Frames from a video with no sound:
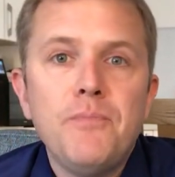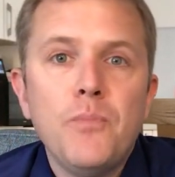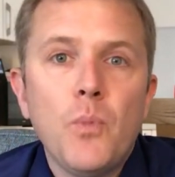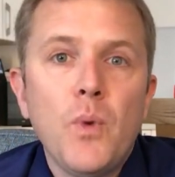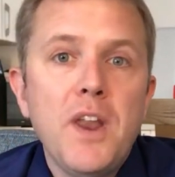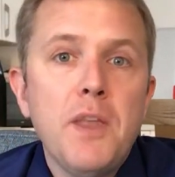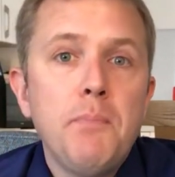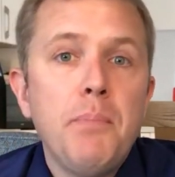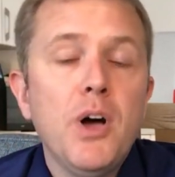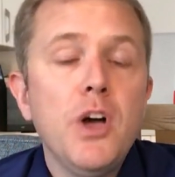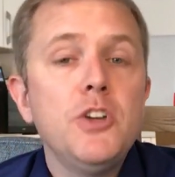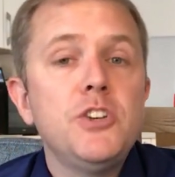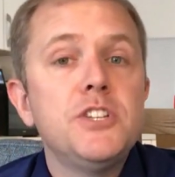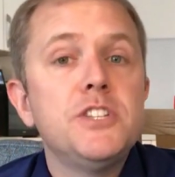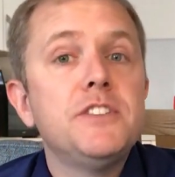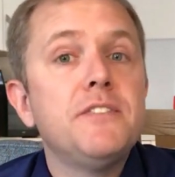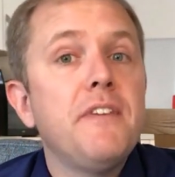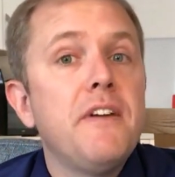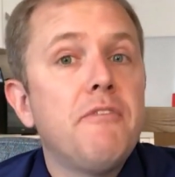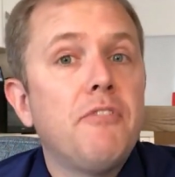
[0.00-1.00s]
where the
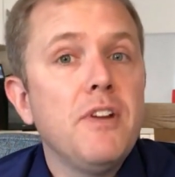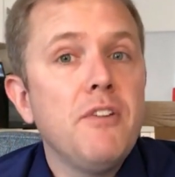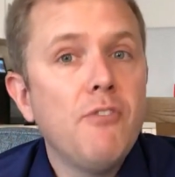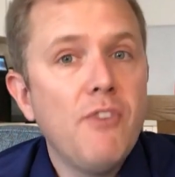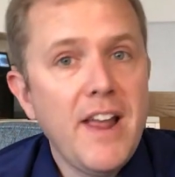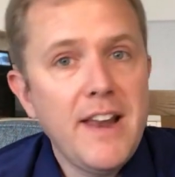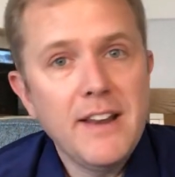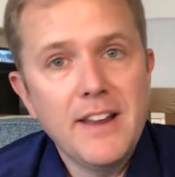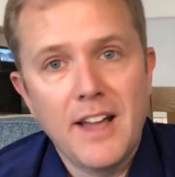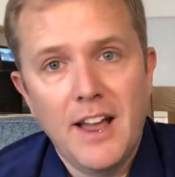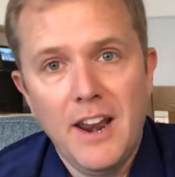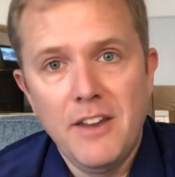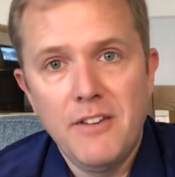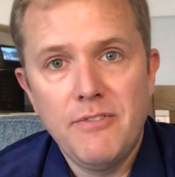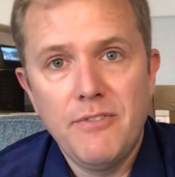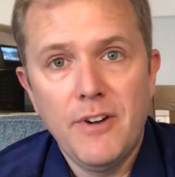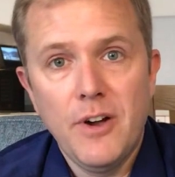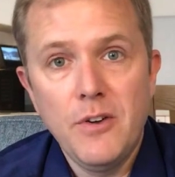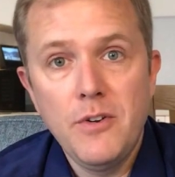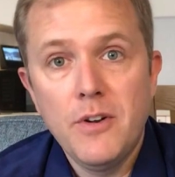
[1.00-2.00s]
purchase of every red coloured
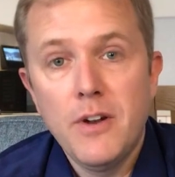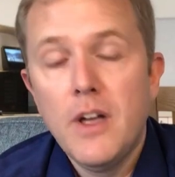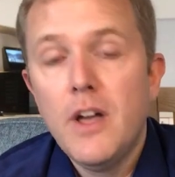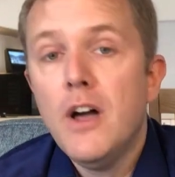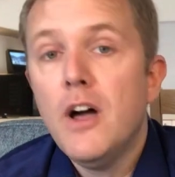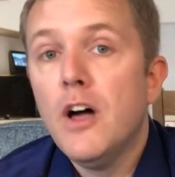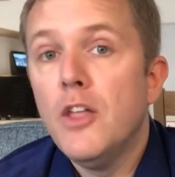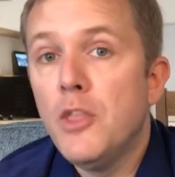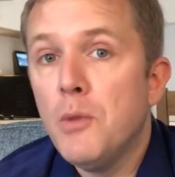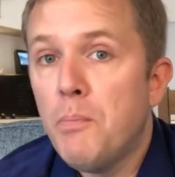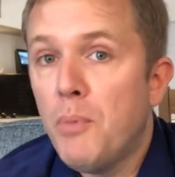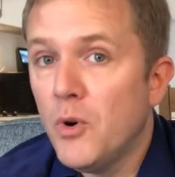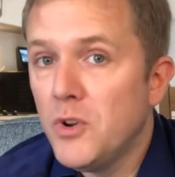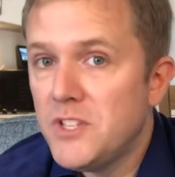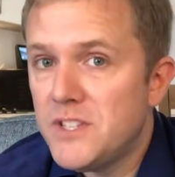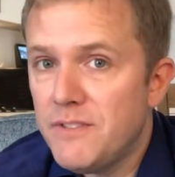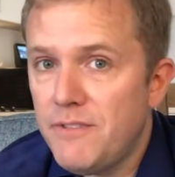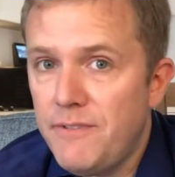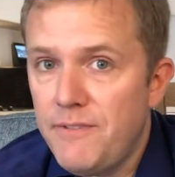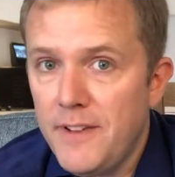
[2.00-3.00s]
phone at the
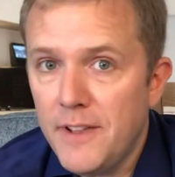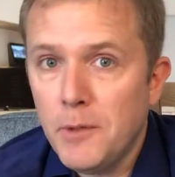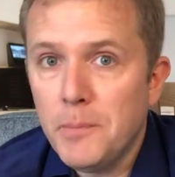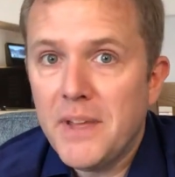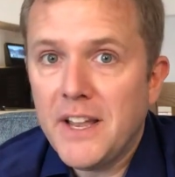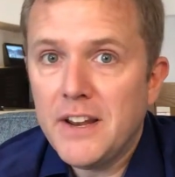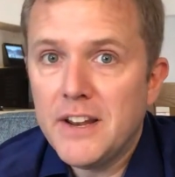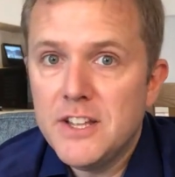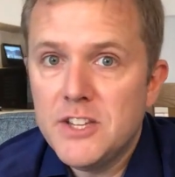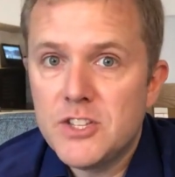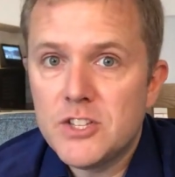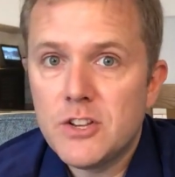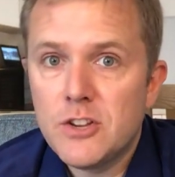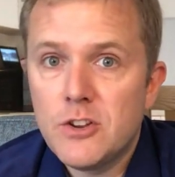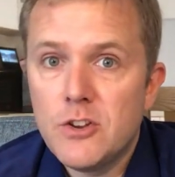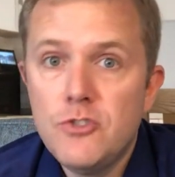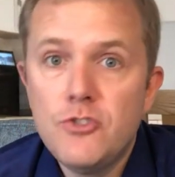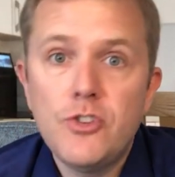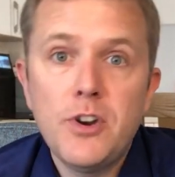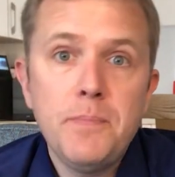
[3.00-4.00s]
point of filming this
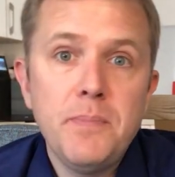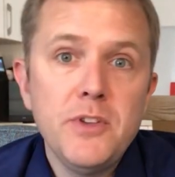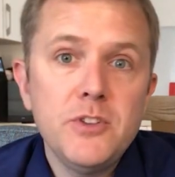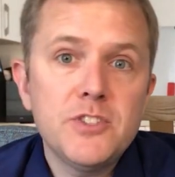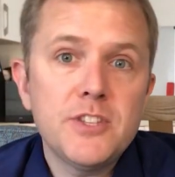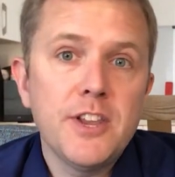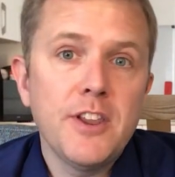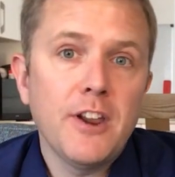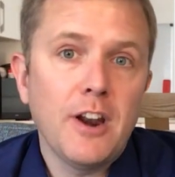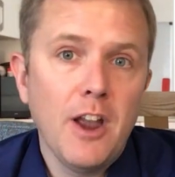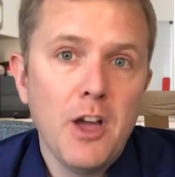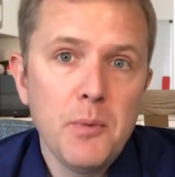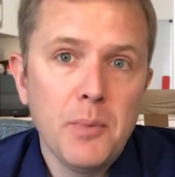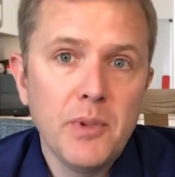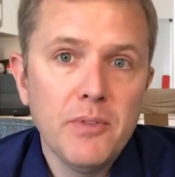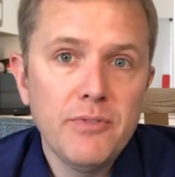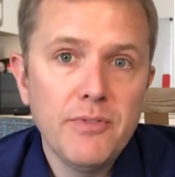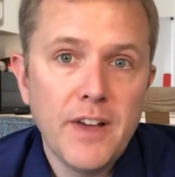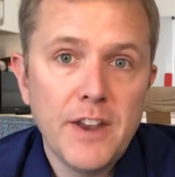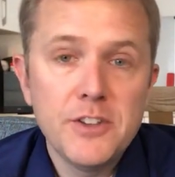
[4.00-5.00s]
contributes to the global
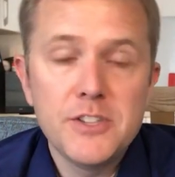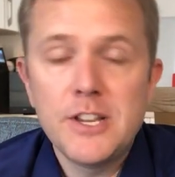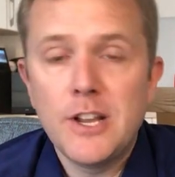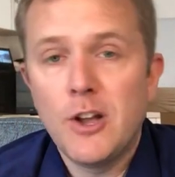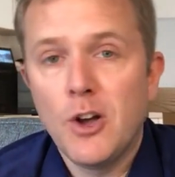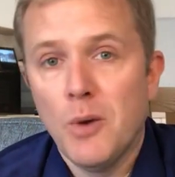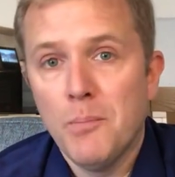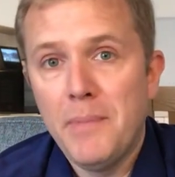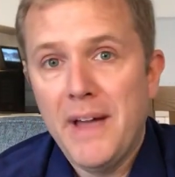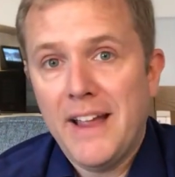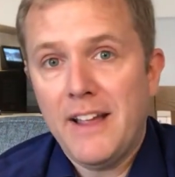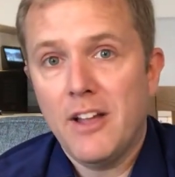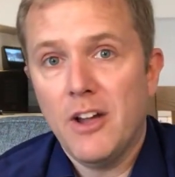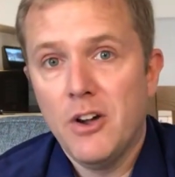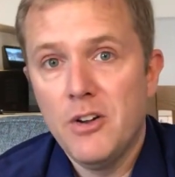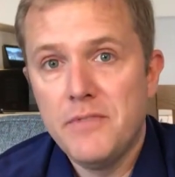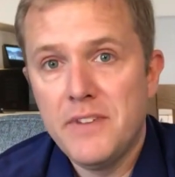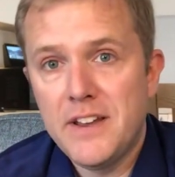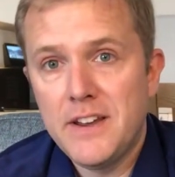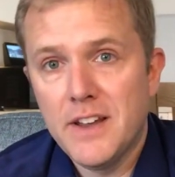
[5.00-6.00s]
fund to combat
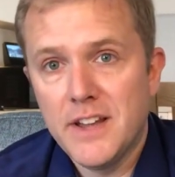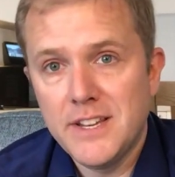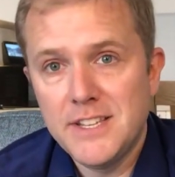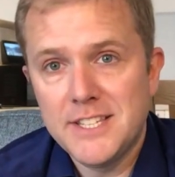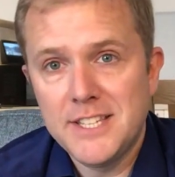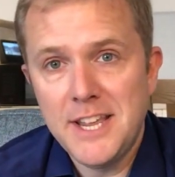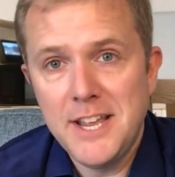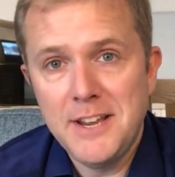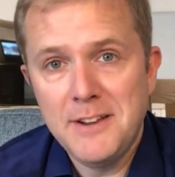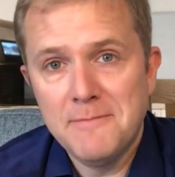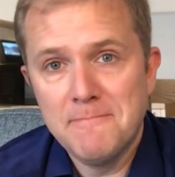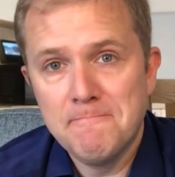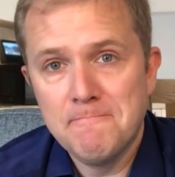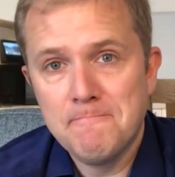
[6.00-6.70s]
COVID-19.